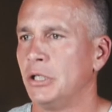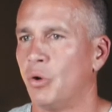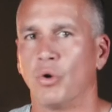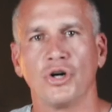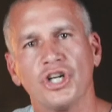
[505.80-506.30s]

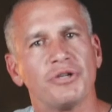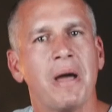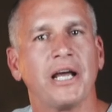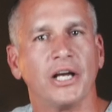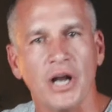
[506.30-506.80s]
or just
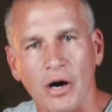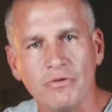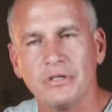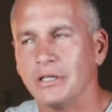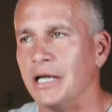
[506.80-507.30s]
make a
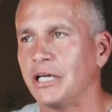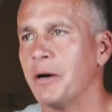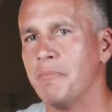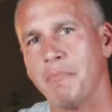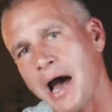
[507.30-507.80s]
note and
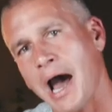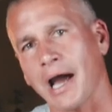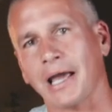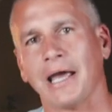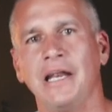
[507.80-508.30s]
come
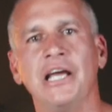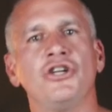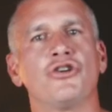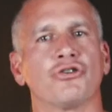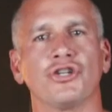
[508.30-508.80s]
back and
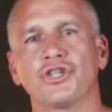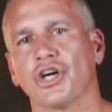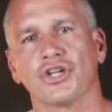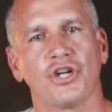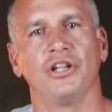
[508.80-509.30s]
in your
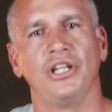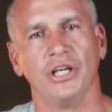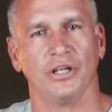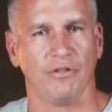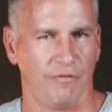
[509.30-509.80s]
discussion at
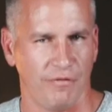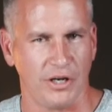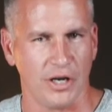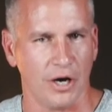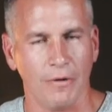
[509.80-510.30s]
the end of the
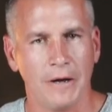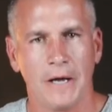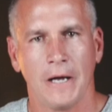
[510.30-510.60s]
video,